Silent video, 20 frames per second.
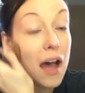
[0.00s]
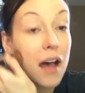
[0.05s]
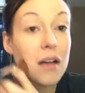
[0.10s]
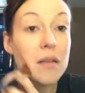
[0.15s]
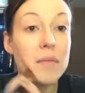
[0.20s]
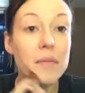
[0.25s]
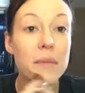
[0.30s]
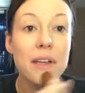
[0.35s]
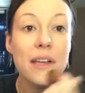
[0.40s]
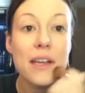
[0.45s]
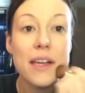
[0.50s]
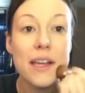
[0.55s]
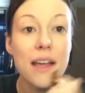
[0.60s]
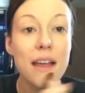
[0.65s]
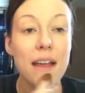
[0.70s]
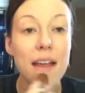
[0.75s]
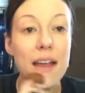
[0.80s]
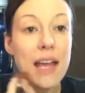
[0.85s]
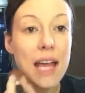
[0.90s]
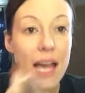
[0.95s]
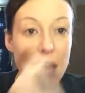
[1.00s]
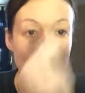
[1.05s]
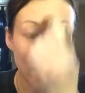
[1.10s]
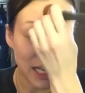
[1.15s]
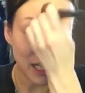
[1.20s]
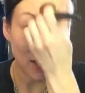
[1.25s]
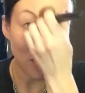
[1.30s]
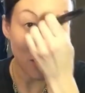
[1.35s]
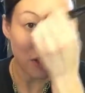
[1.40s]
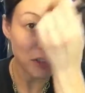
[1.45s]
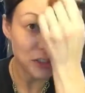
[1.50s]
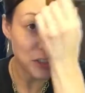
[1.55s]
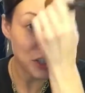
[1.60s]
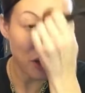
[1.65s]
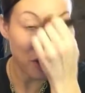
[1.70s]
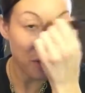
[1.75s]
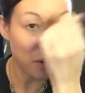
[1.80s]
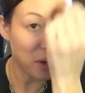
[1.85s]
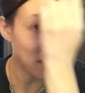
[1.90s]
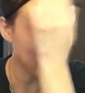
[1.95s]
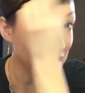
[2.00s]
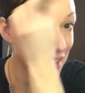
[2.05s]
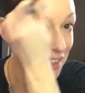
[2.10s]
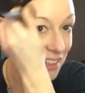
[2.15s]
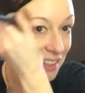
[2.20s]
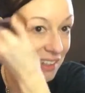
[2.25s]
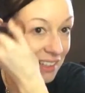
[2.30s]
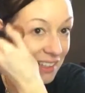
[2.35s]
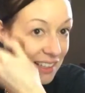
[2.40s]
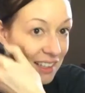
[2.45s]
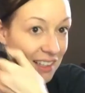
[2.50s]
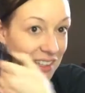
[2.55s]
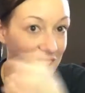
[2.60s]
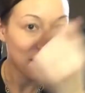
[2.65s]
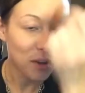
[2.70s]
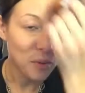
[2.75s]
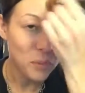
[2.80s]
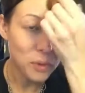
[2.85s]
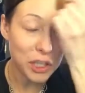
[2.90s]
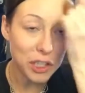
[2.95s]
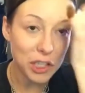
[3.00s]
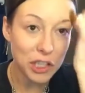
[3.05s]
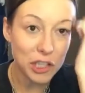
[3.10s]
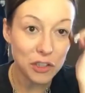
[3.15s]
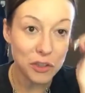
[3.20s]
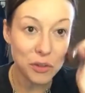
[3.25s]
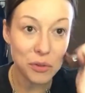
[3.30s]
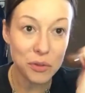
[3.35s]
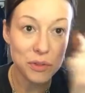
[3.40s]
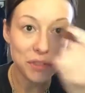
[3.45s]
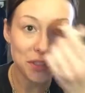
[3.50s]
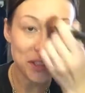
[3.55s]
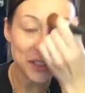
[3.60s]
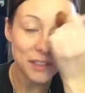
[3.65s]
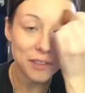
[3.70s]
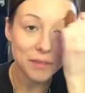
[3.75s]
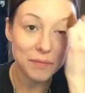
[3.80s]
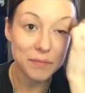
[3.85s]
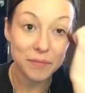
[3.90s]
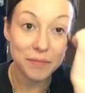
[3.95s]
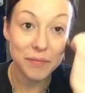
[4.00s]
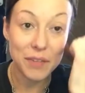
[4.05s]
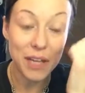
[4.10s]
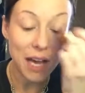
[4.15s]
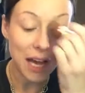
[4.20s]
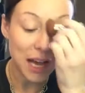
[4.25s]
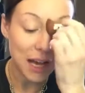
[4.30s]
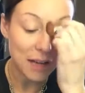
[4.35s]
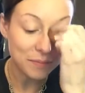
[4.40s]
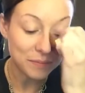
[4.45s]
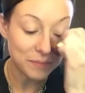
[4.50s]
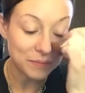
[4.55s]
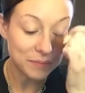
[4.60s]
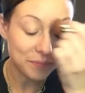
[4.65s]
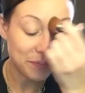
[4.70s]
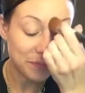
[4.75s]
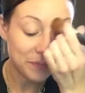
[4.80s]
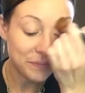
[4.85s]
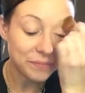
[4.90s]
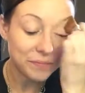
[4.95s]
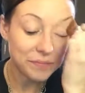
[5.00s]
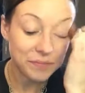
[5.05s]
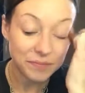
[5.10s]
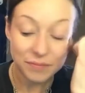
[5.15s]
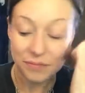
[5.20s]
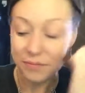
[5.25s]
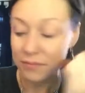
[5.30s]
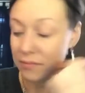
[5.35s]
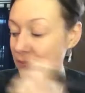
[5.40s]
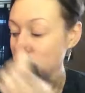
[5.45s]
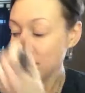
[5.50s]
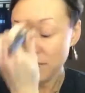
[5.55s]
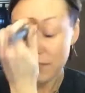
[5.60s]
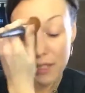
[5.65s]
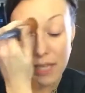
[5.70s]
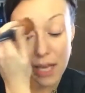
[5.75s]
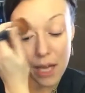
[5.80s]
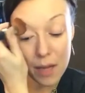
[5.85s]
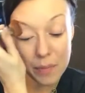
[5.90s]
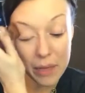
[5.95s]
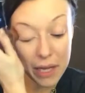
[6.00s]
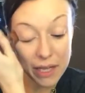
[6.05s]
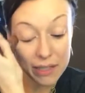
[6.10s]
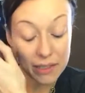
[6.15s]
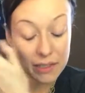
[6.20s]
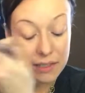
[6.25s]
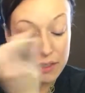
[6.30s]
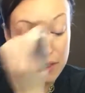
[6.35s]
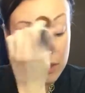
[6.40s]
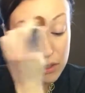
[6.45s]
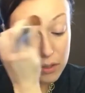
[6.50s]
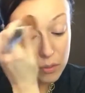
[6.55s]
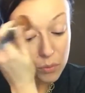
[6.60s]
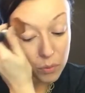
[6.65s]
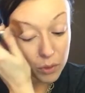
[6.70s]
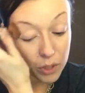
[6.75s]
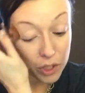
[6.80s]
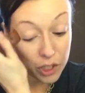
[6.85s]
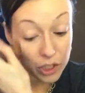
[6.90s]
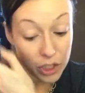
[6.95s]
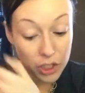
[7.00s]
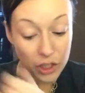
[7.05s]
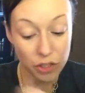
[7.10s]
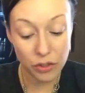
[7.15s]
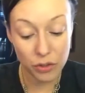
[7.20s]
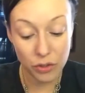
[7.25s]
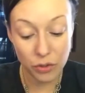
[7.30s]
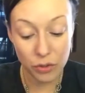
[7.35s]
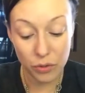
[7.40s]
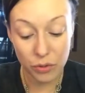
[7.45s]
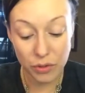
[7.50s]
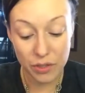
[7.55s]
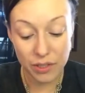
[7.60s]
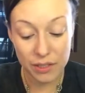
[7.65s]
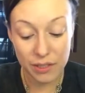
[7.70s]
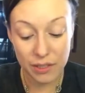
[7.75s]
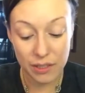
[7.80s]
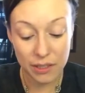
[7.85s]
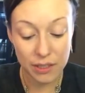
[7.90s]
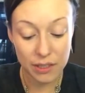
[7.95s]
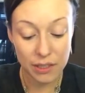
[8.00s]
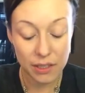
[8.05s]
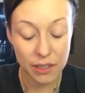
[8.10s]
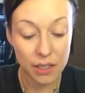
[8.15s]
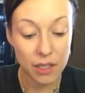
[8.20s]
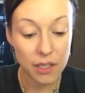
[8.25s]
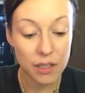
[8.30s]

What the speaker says: and I also, we're going to use, hi pen, we're going to use